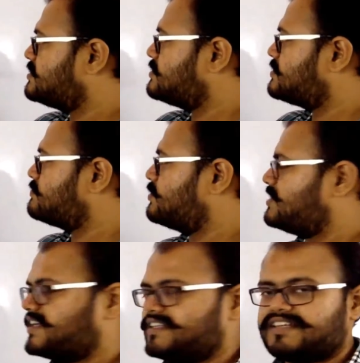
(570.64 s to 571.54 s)
your
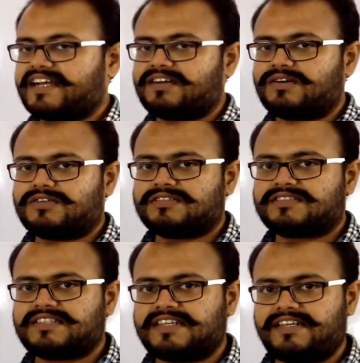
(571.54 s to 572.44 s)
voltage
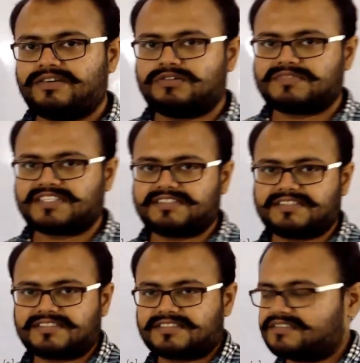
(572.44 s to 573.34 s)
across 3 ohms
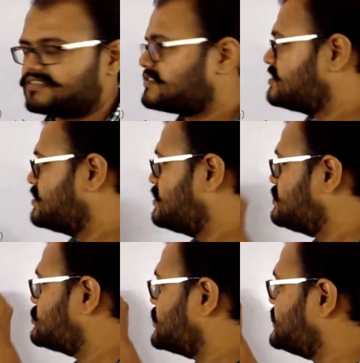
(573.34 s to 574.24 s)
resistance.
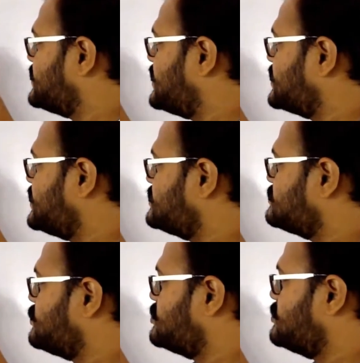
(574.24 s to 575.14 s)
So in that
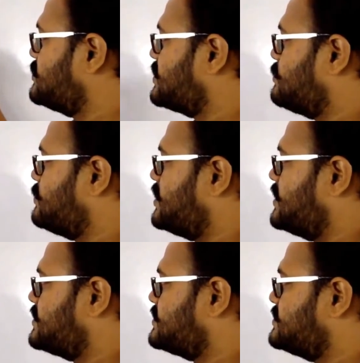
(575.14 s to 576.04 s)
case, what you
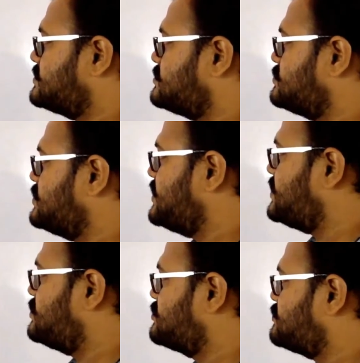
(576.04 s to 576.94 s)
require is you
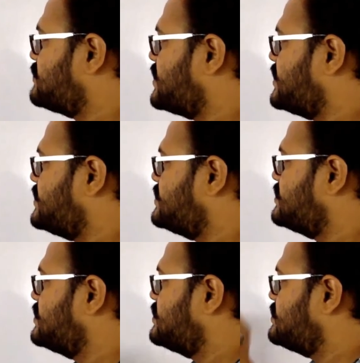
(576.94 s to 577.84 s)
need to find
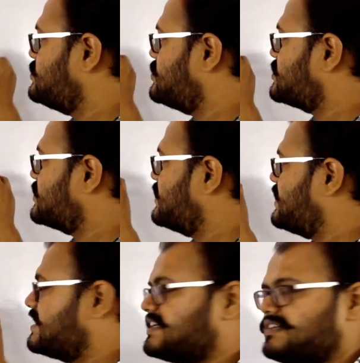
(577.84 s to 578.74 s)
your
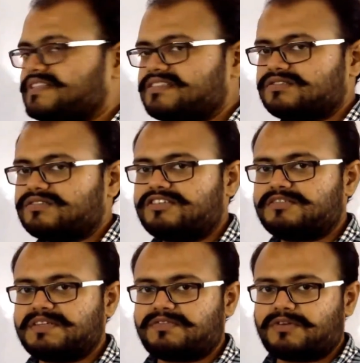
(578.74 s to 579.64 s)
current which is going
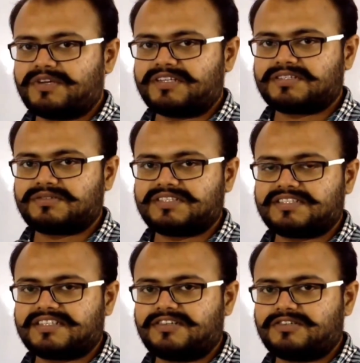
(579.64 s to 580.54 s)
to be flowing through the
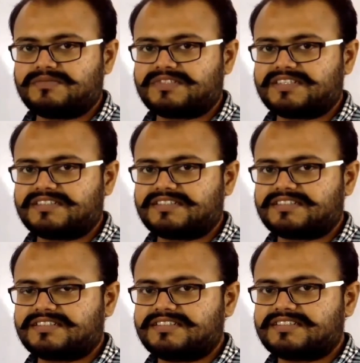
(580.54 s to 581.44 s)
3 ohms
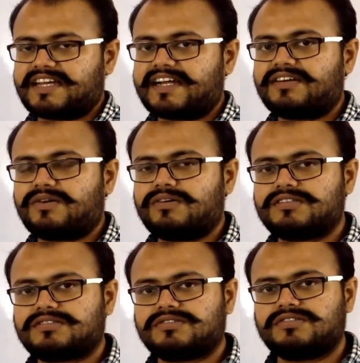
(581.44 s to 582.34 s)
resistance and
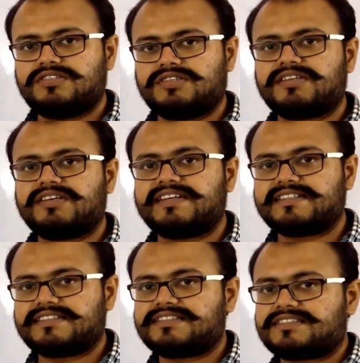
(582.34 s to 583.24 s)
also your
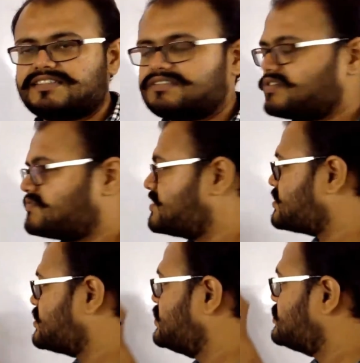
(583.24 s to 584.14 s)
resistance of
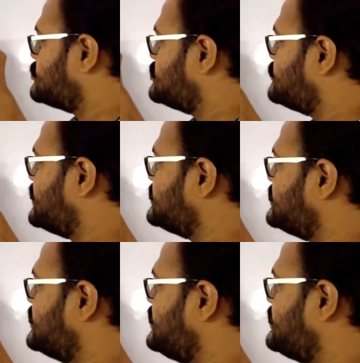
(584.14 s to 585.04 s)
that. So it's
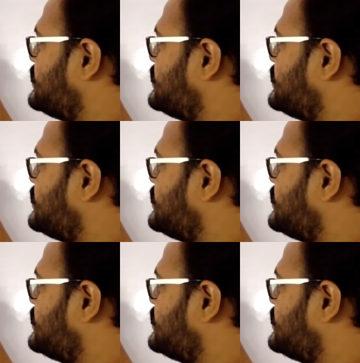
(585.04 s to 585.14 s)
basically